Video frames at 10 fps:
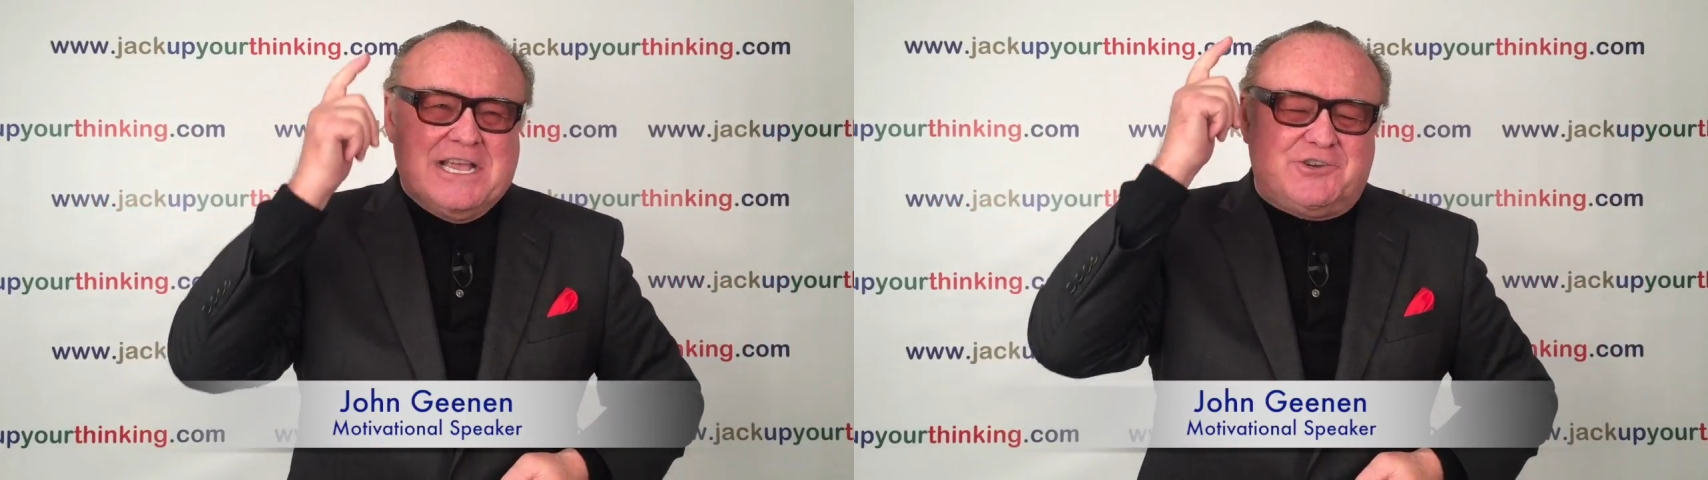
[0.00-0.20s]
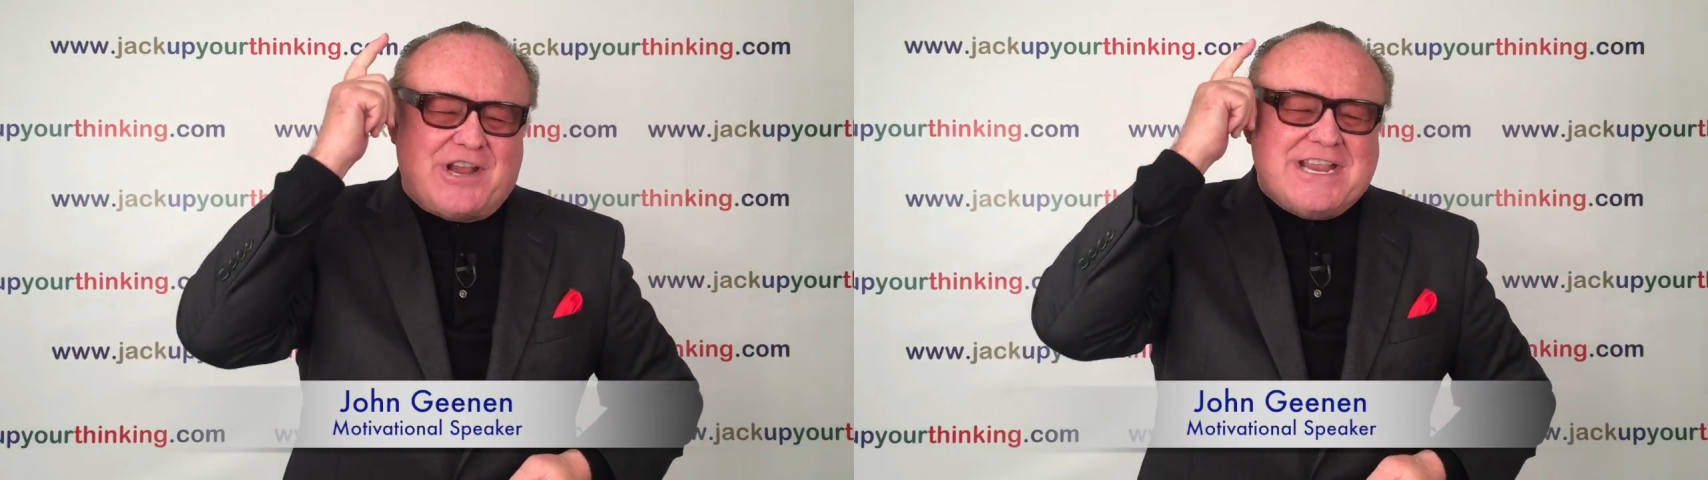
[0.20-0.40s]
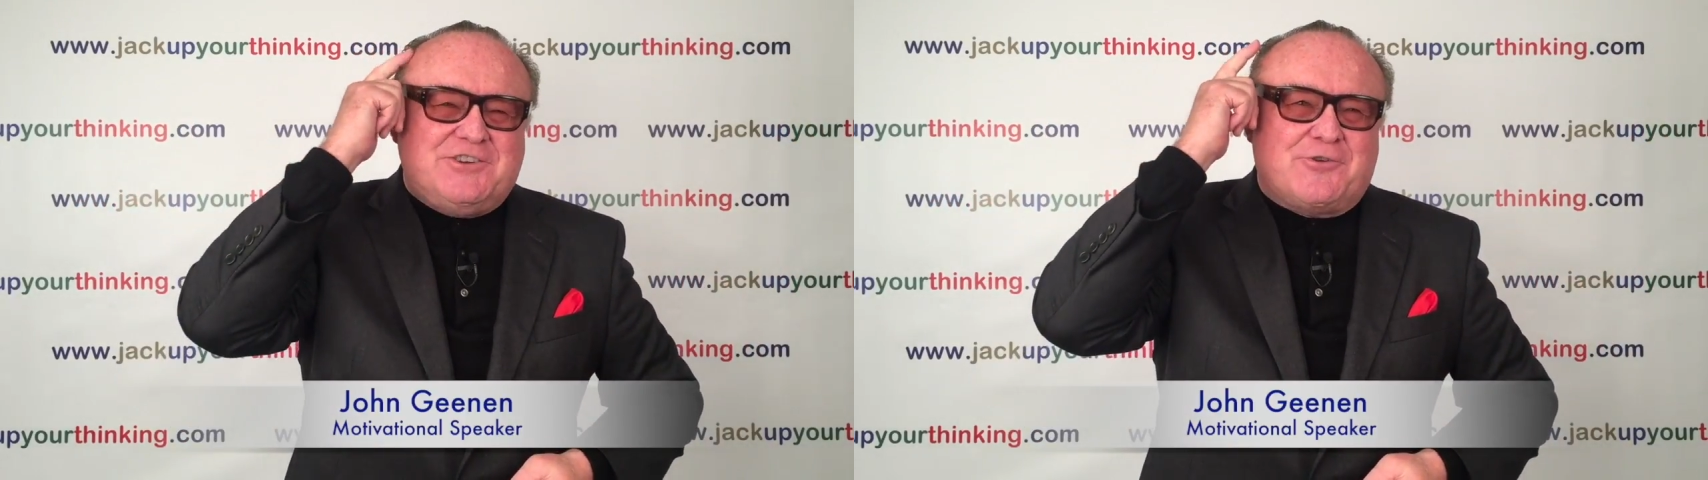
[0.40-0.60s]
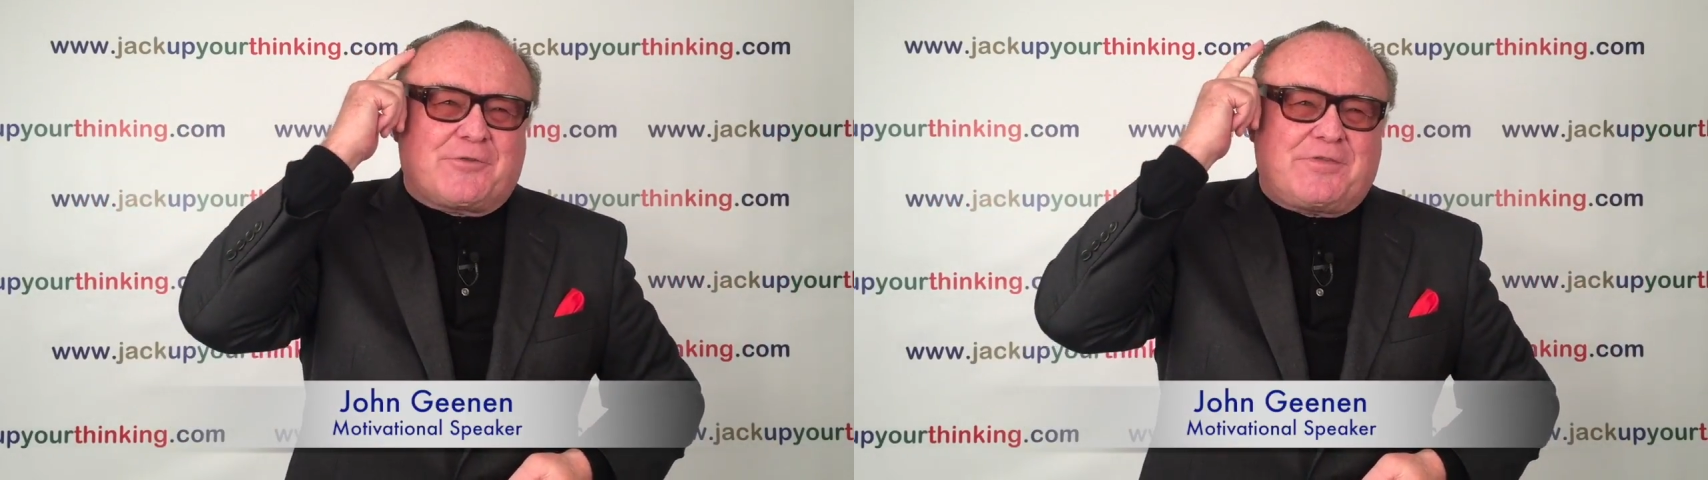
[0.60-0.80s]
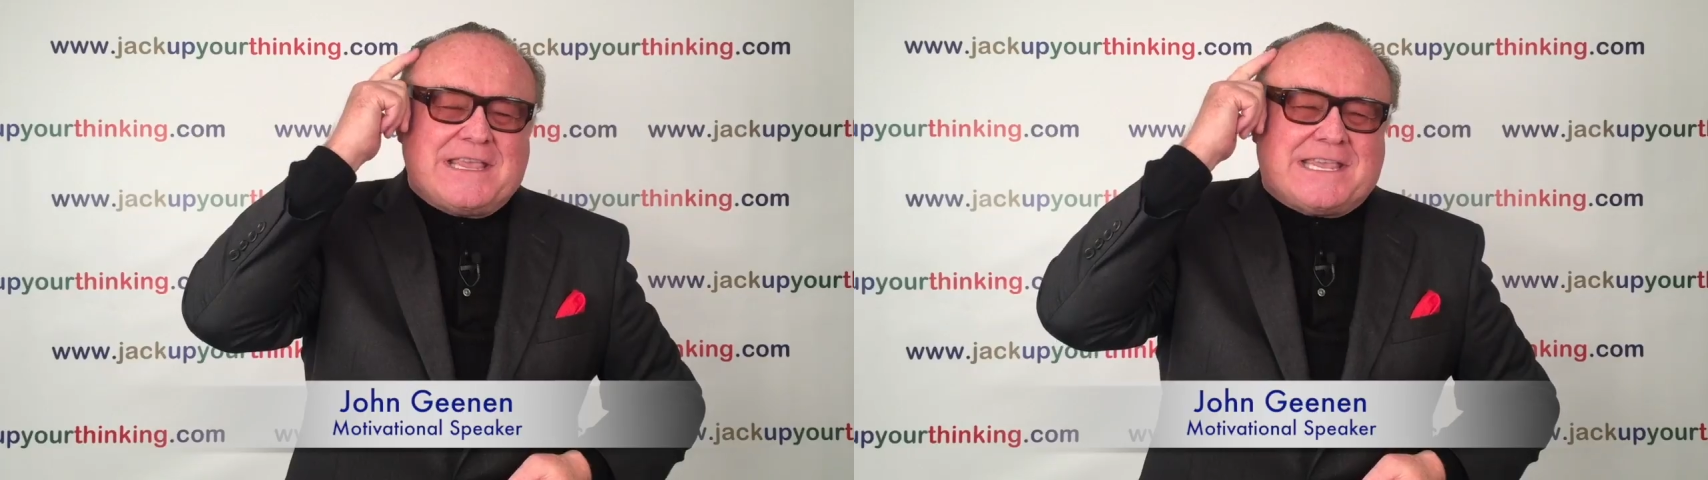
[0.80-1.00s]
Change your
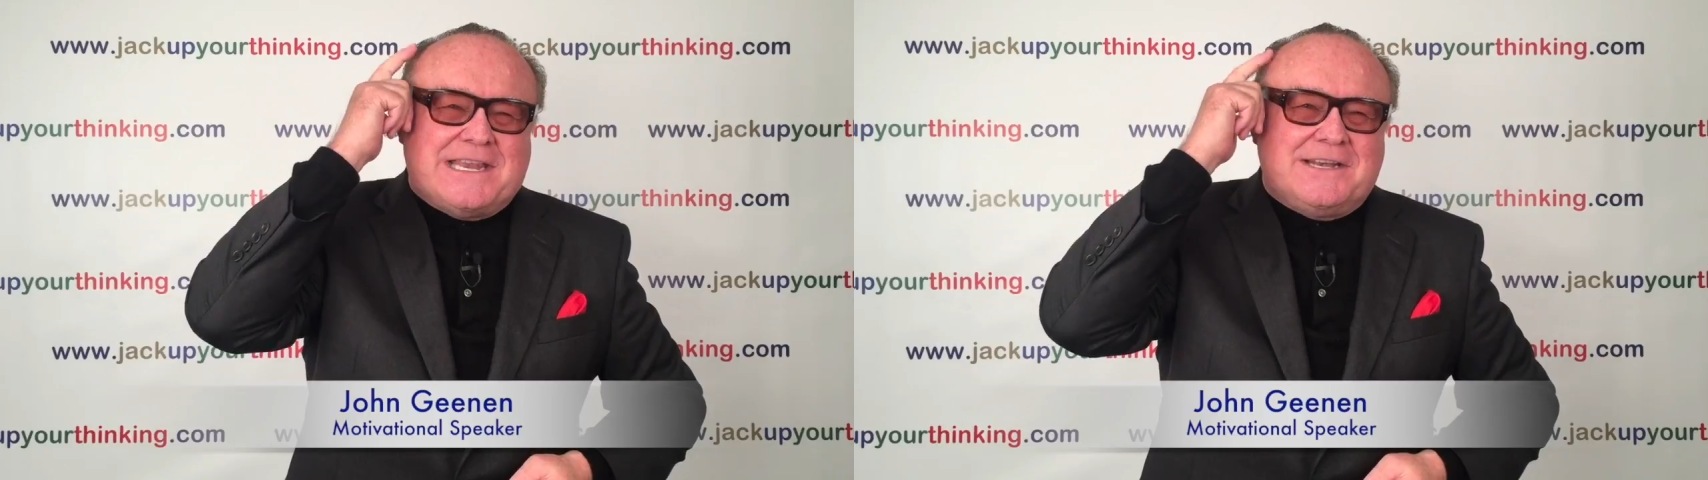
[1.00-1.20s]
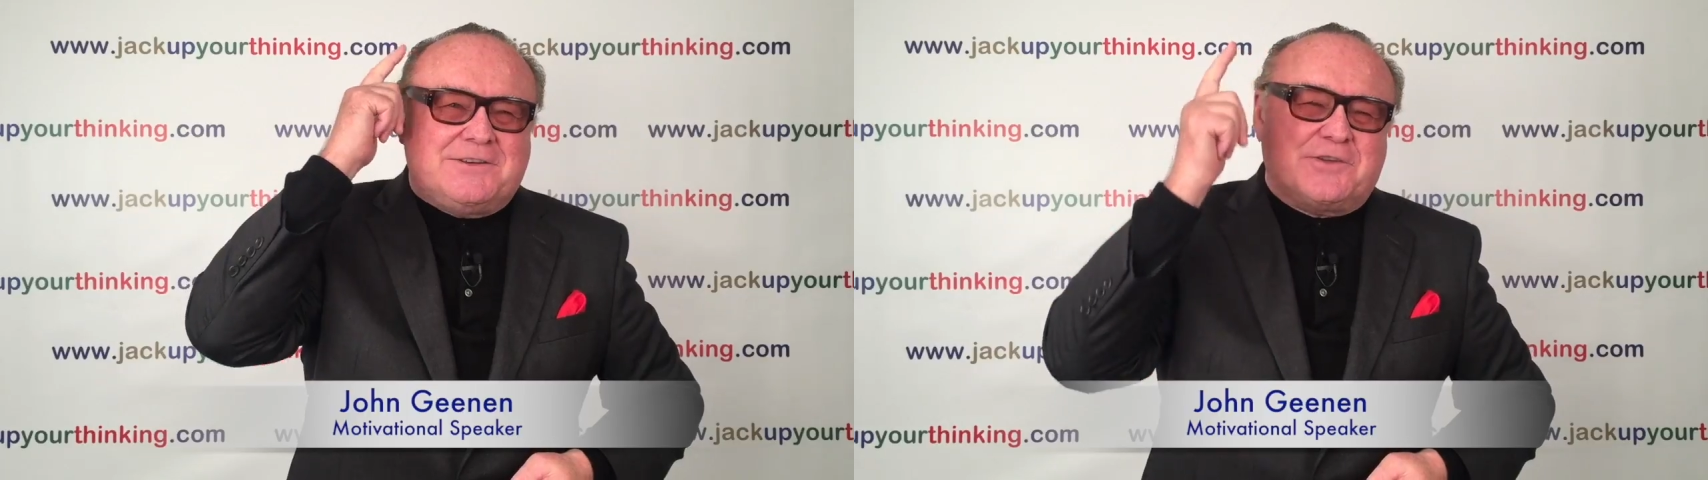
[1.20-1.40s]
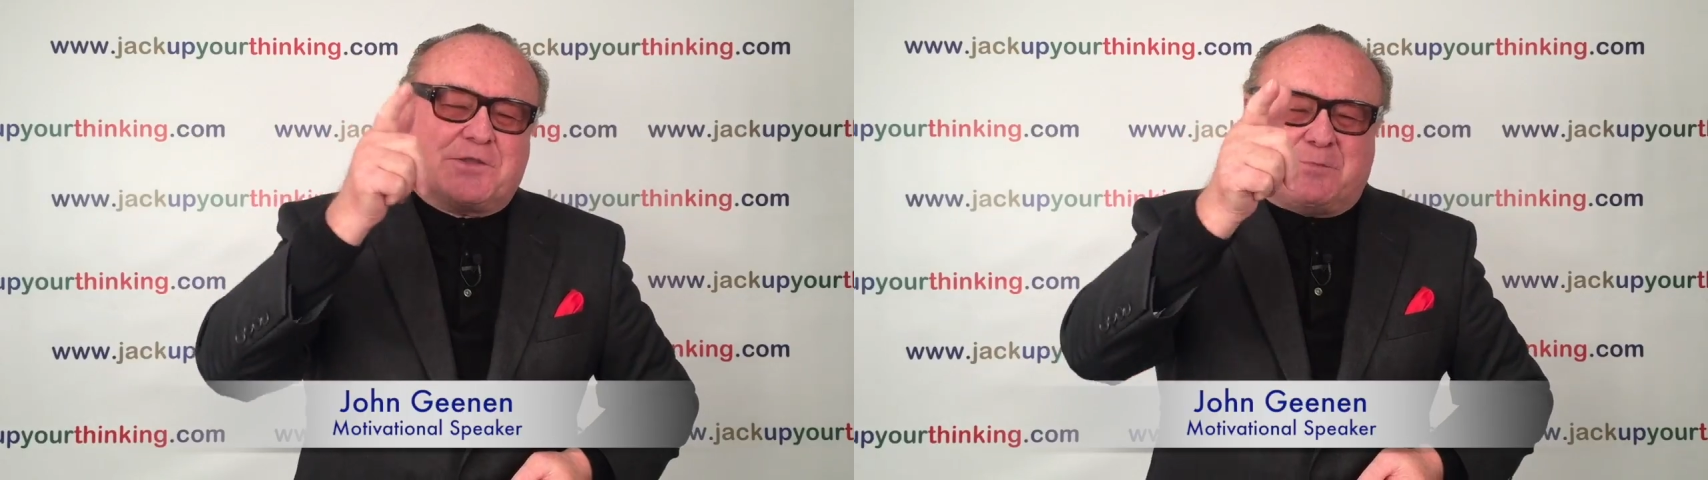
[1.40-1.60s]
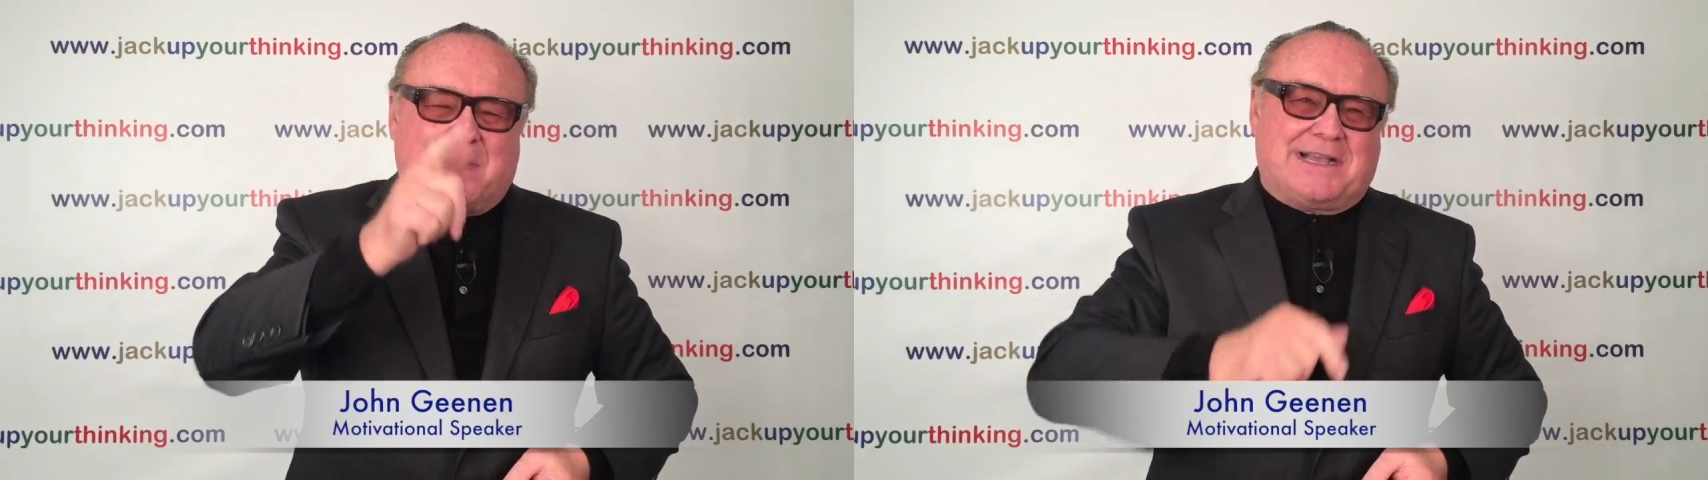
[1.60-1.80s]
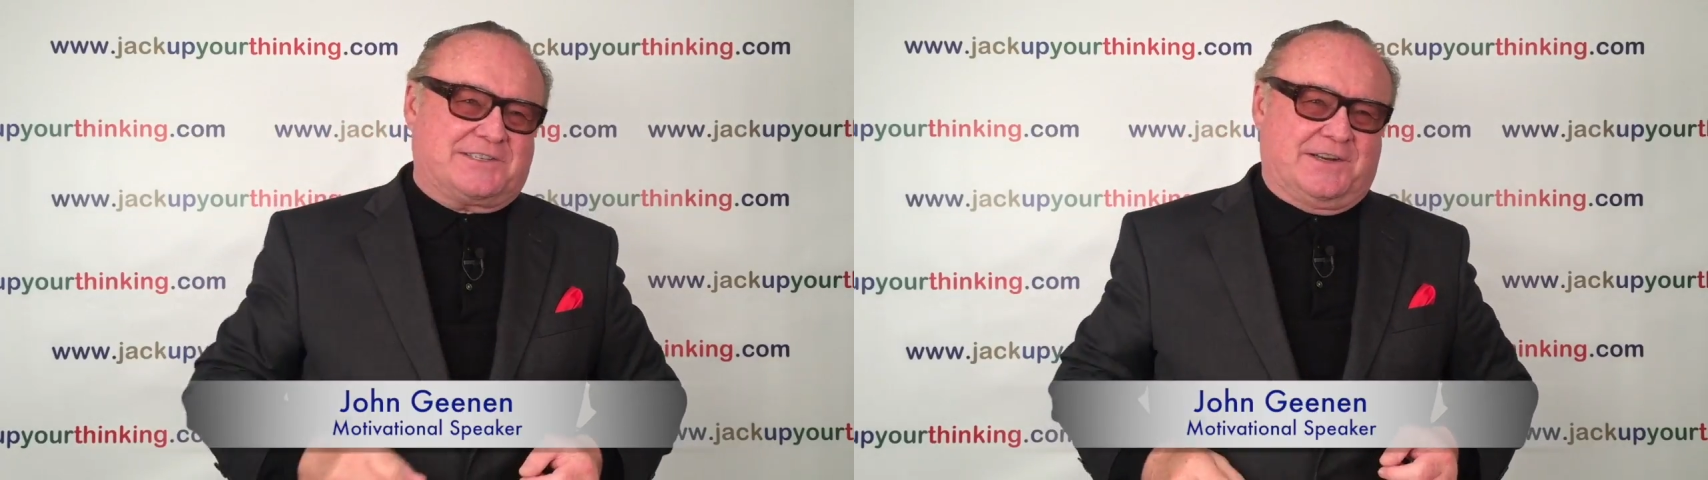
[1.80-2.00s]
thinking to the
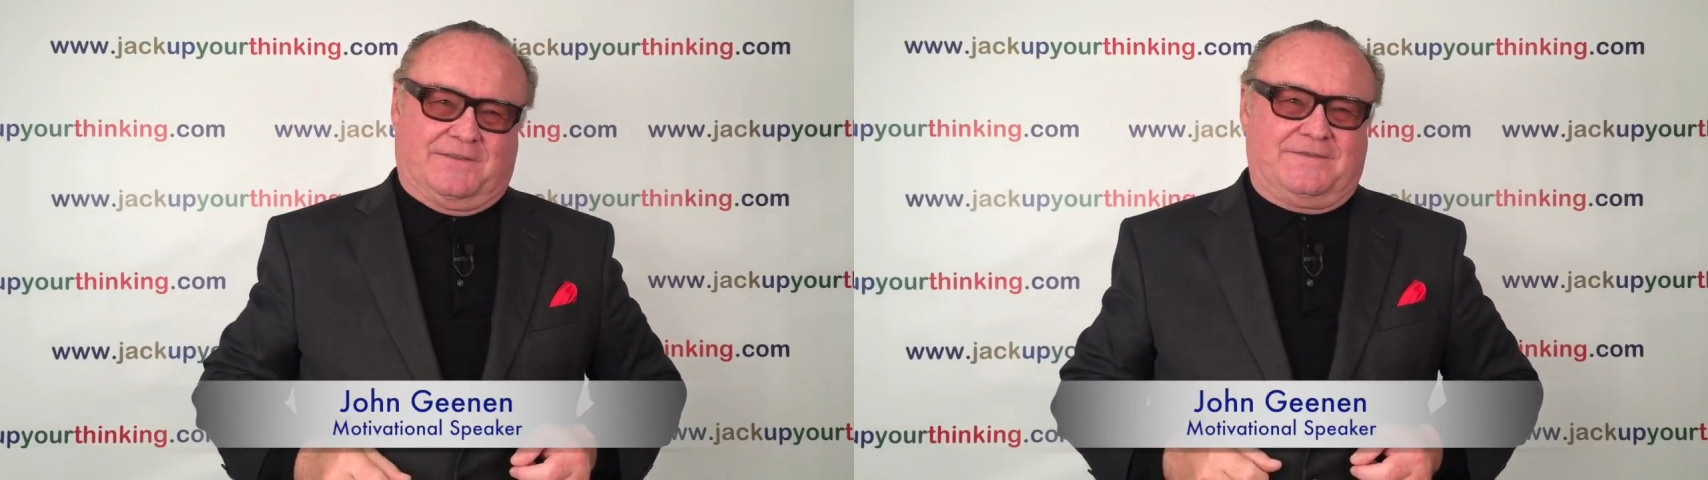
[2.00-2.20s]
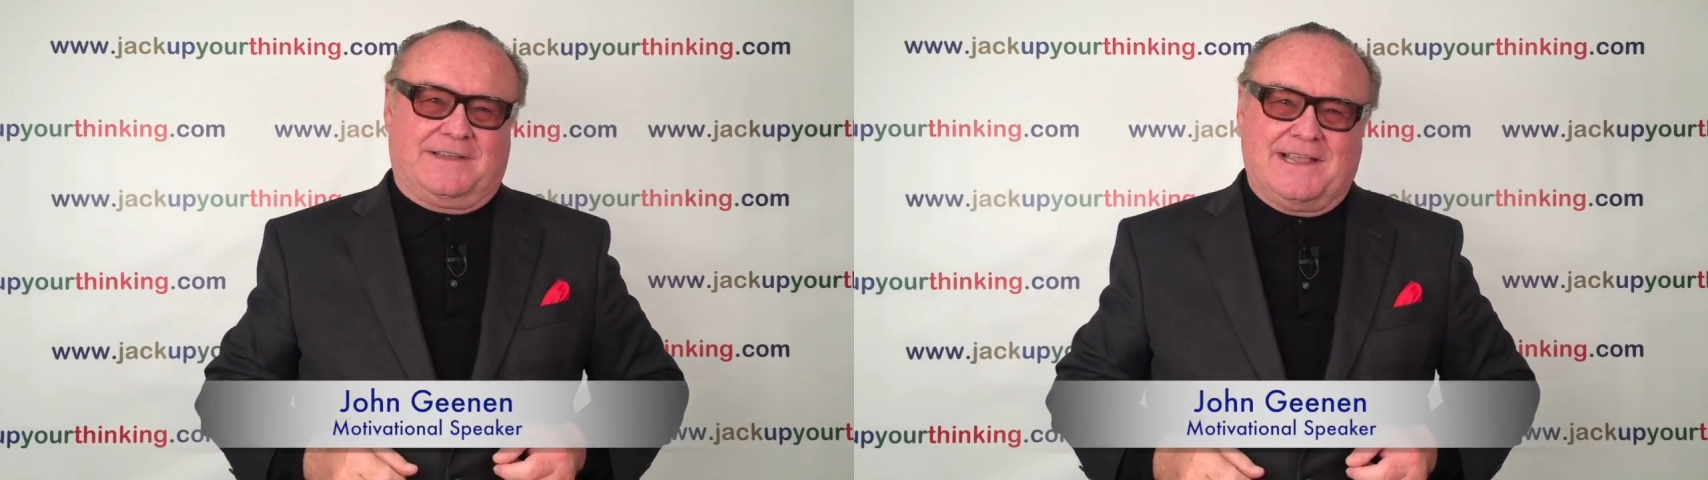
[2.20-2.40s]
positive,